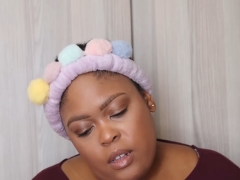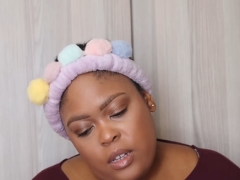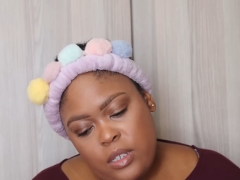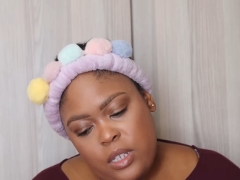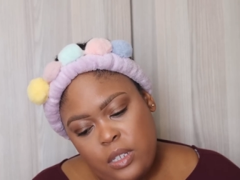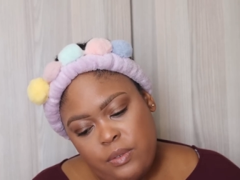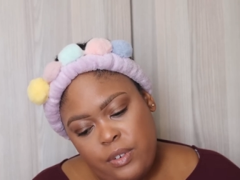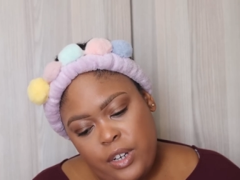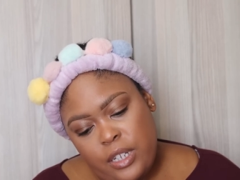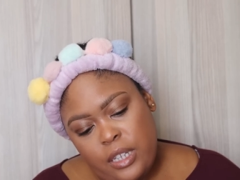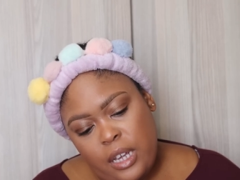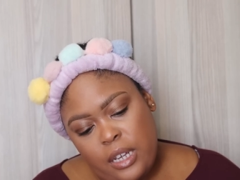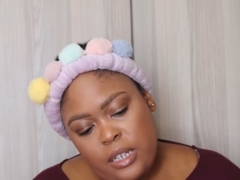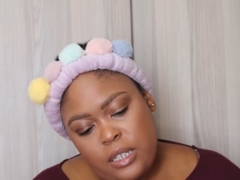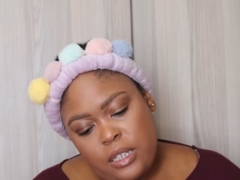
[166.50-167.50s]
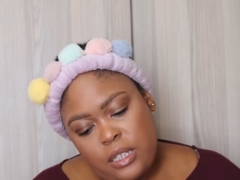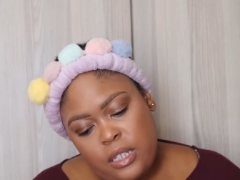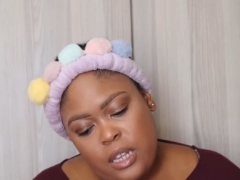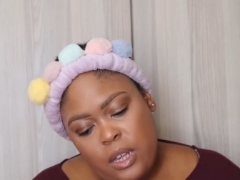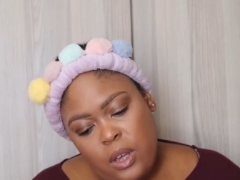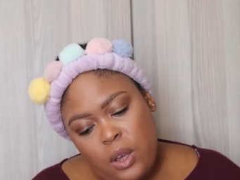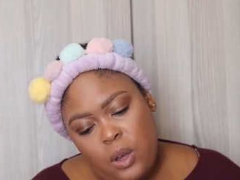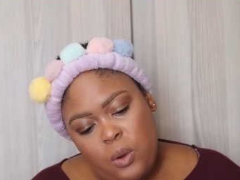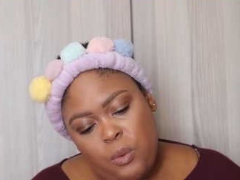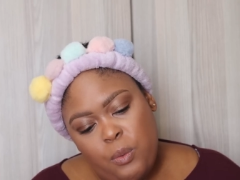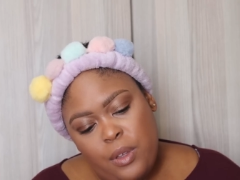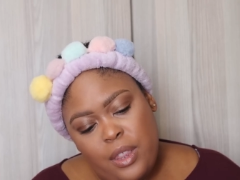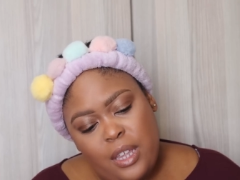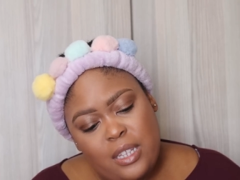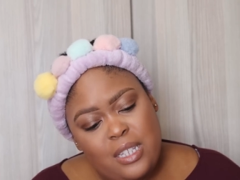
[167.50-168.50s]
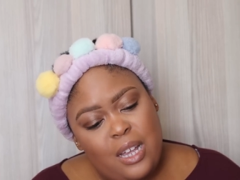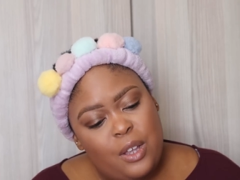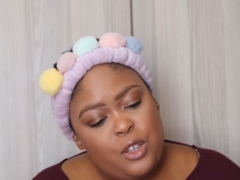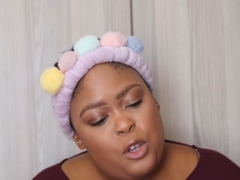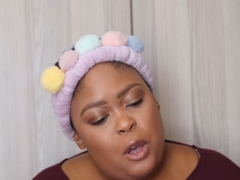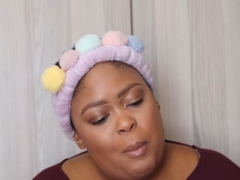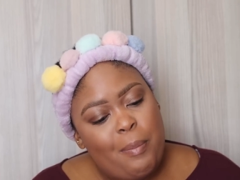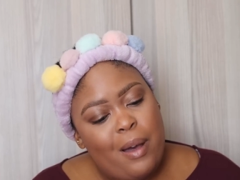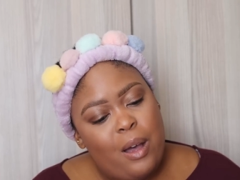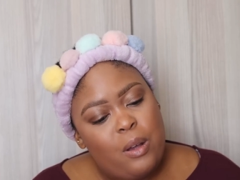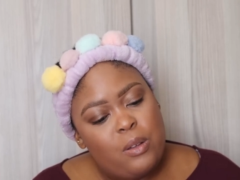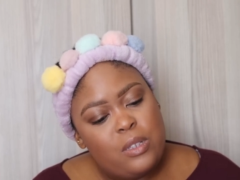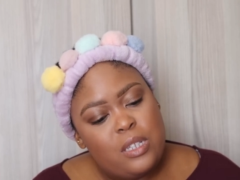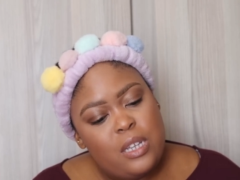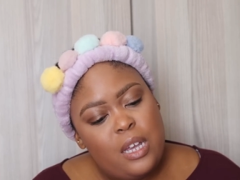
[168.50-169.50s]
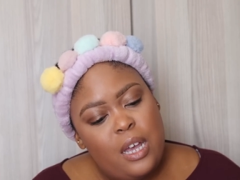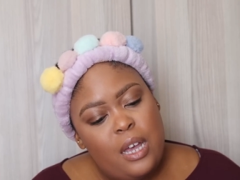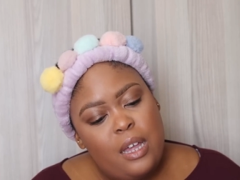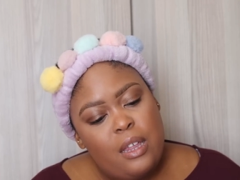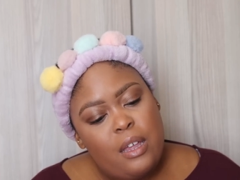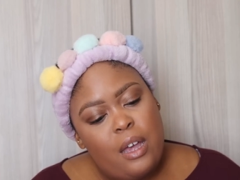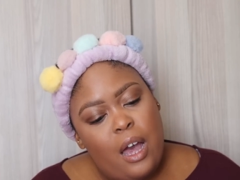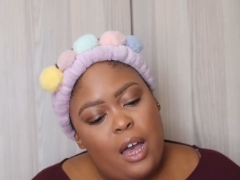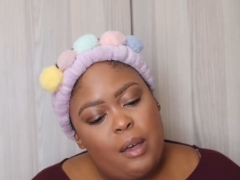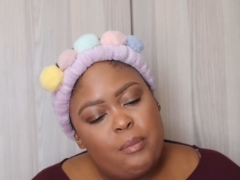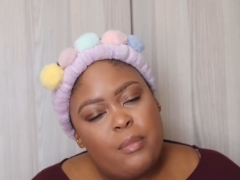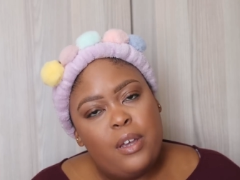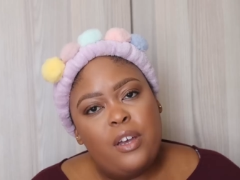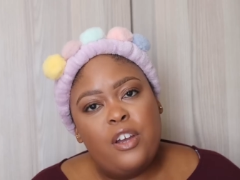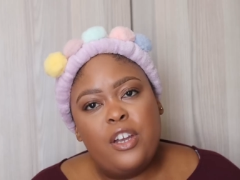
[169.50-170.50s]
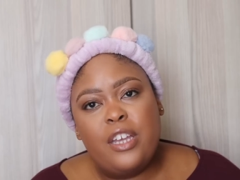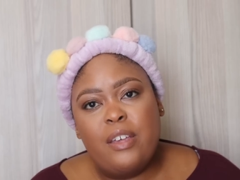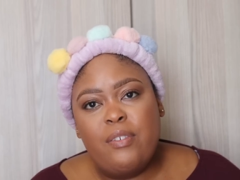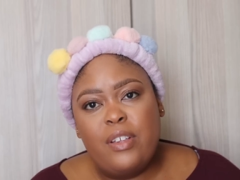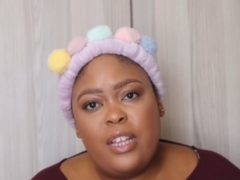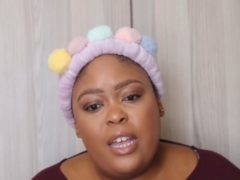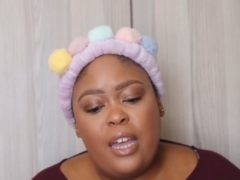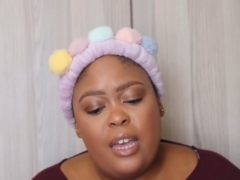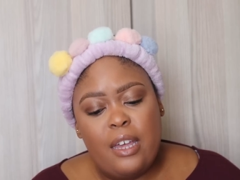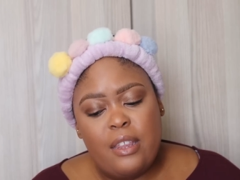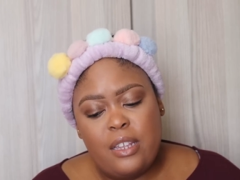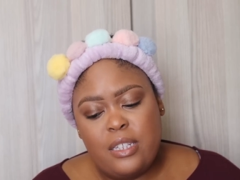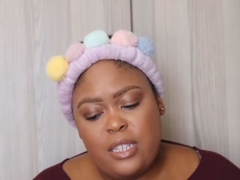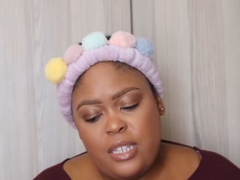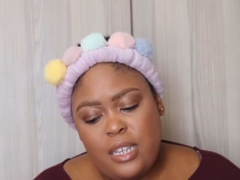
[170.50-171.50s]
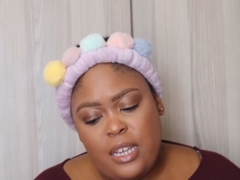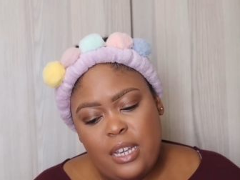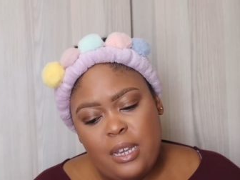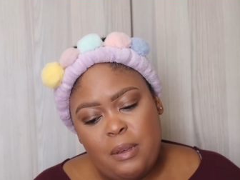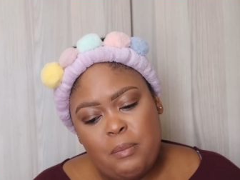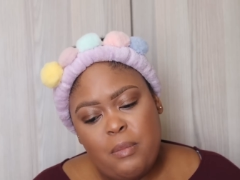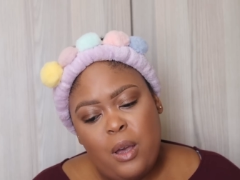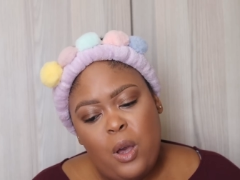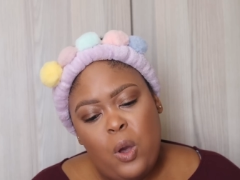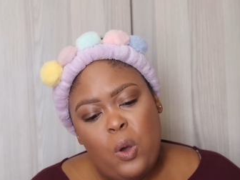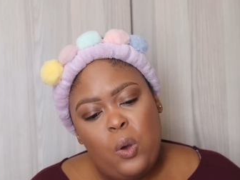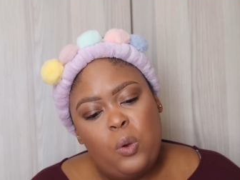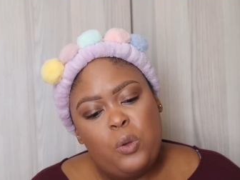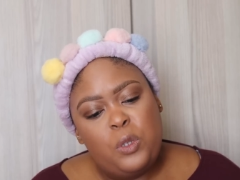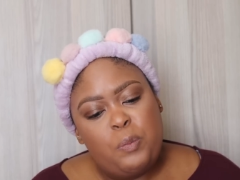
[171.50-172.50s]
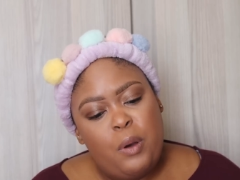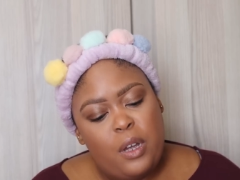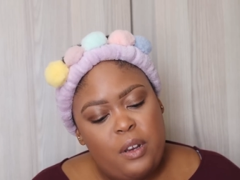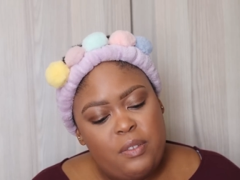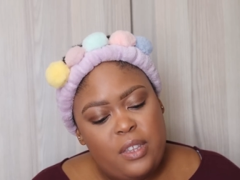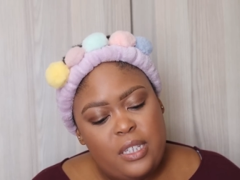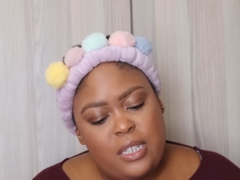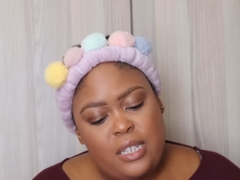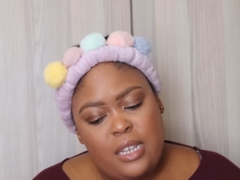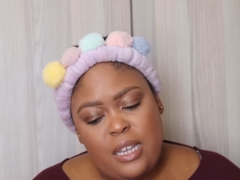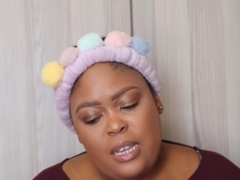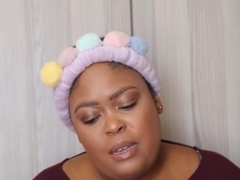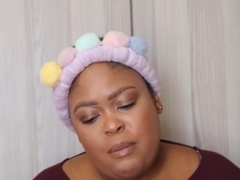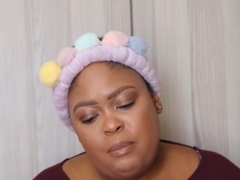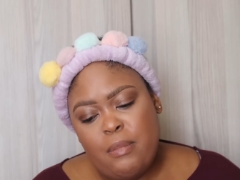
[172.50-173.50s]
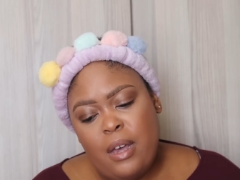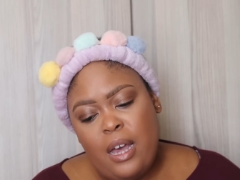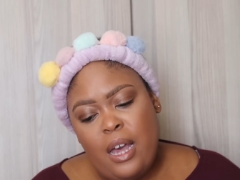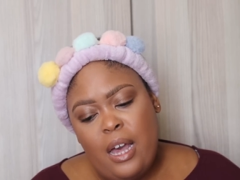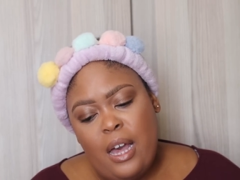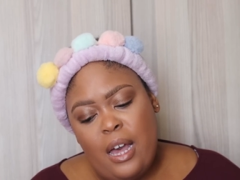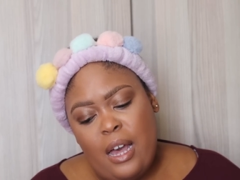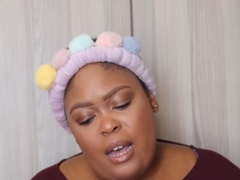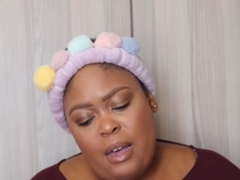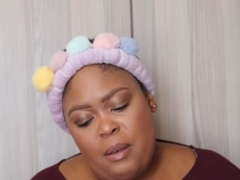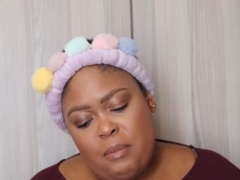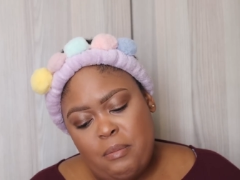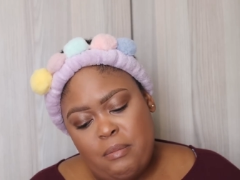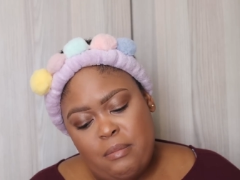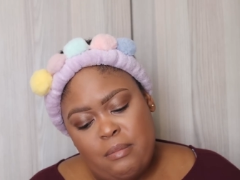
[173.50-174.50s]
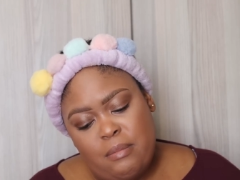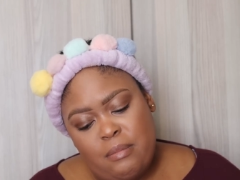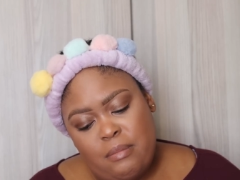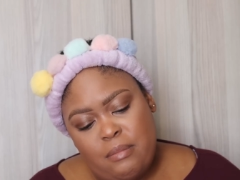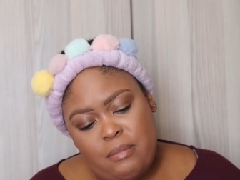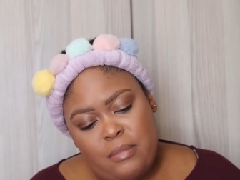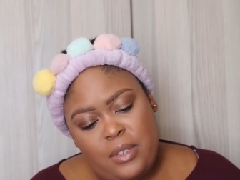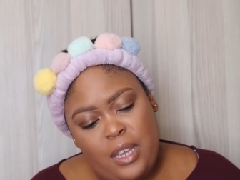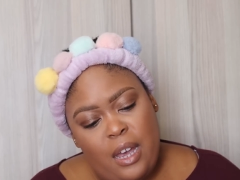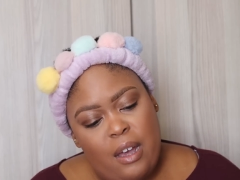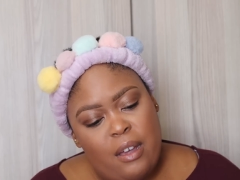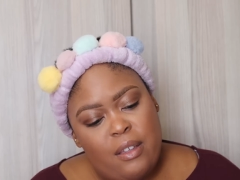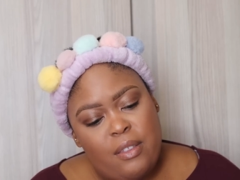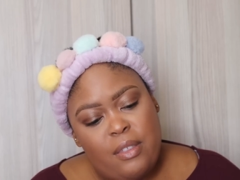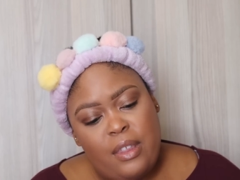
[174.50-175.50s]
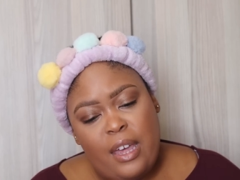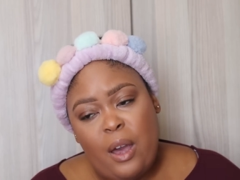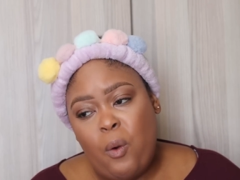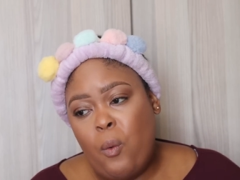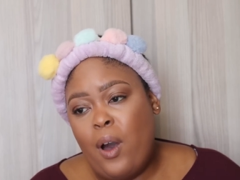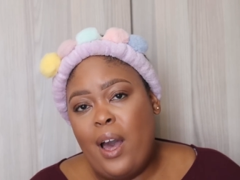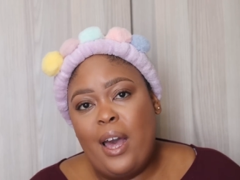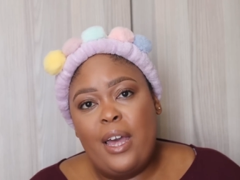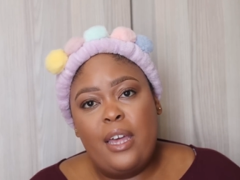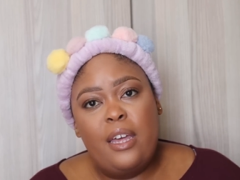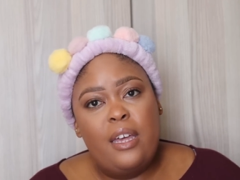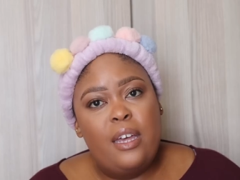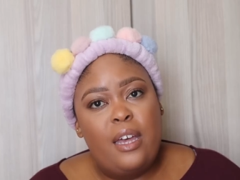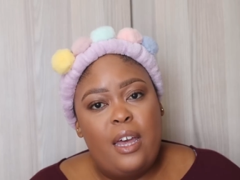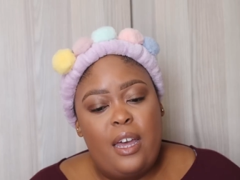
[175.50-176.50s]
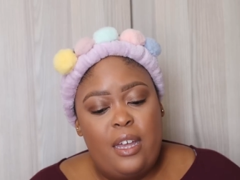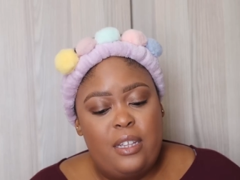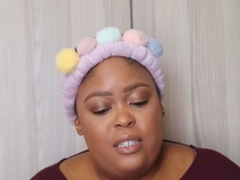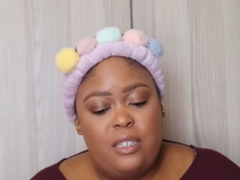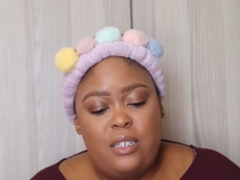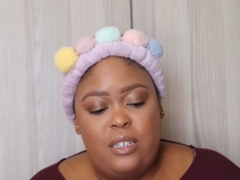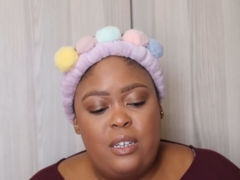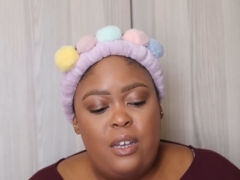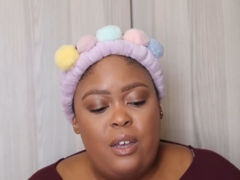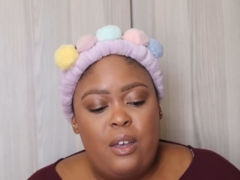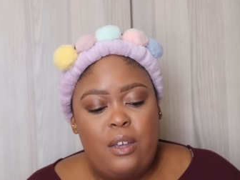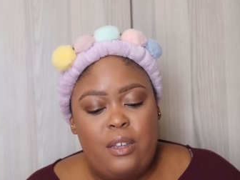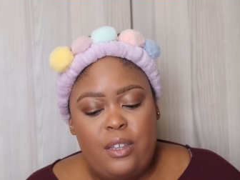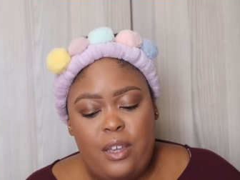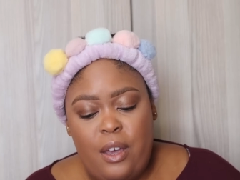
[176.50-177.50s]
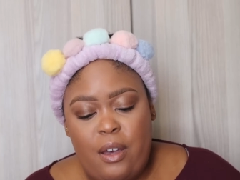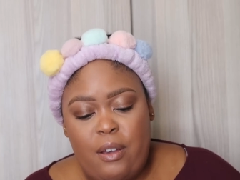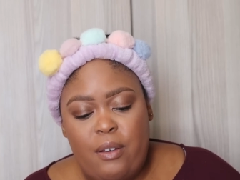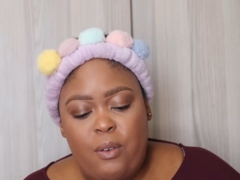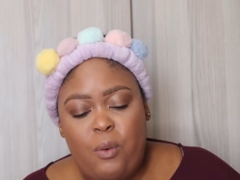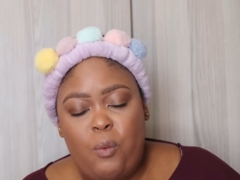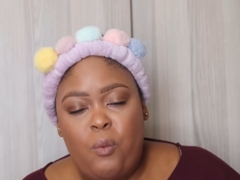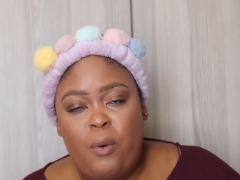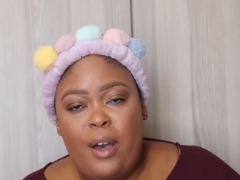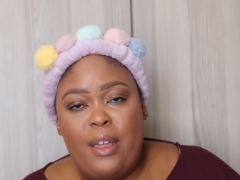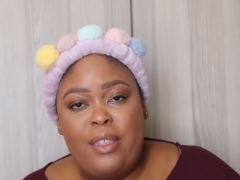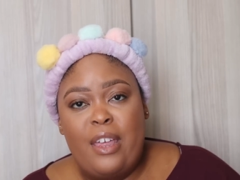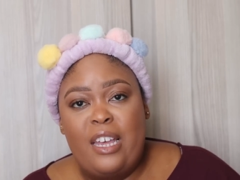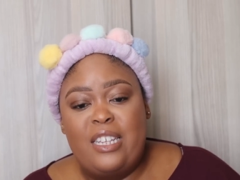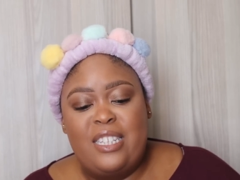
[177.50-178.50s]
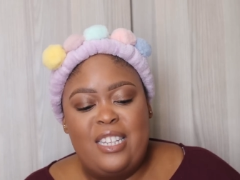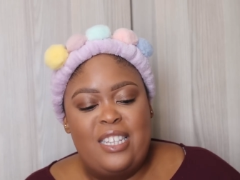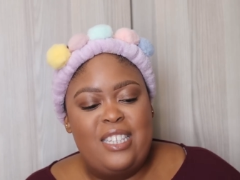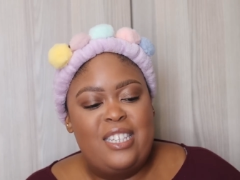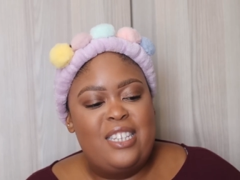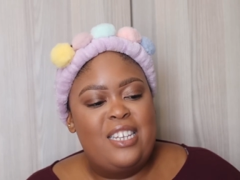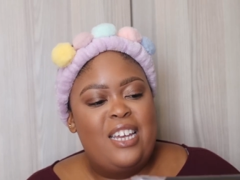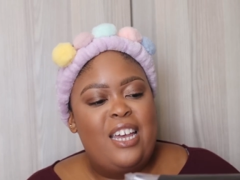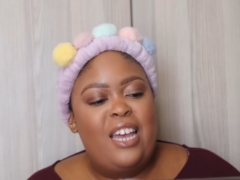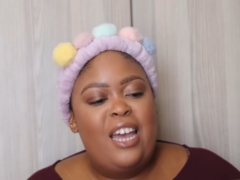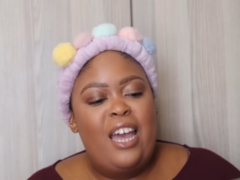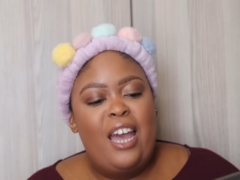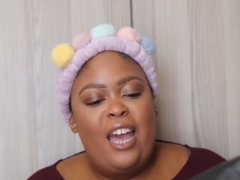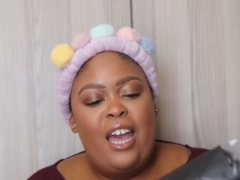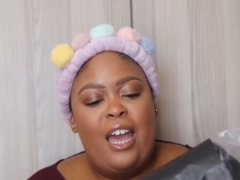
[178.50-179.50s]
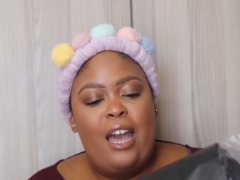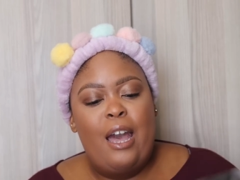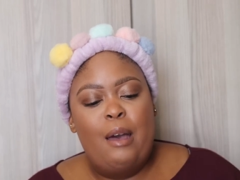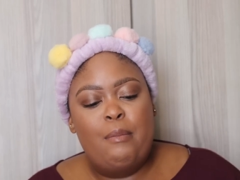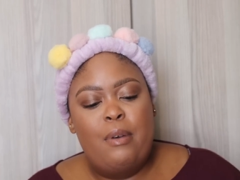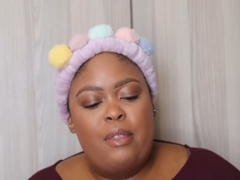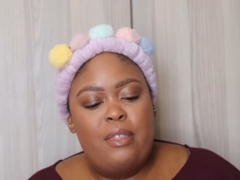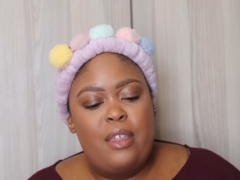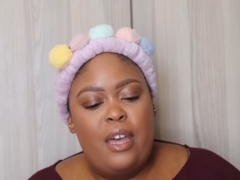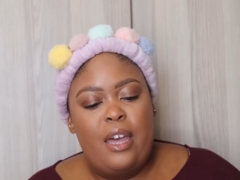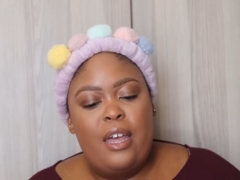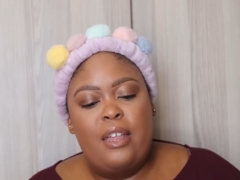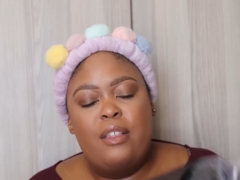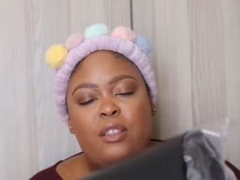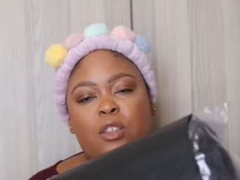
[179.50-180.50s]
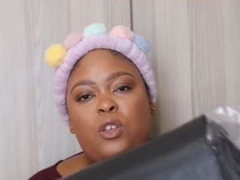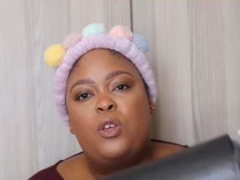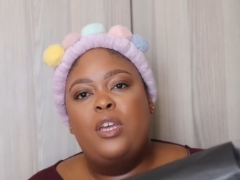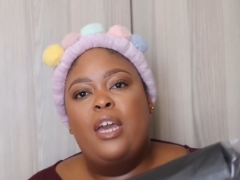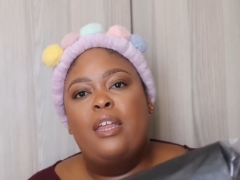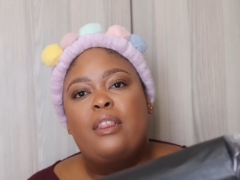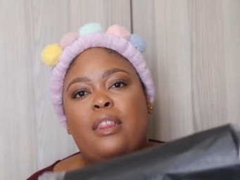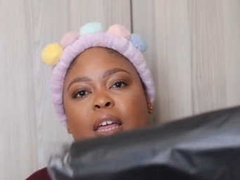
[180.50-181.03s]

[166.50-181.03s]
This is very nice. Where they tell you about um, Her Given Hair the team, who's part of the team, um, yeah, are why, and yeah why they exist um, and then you get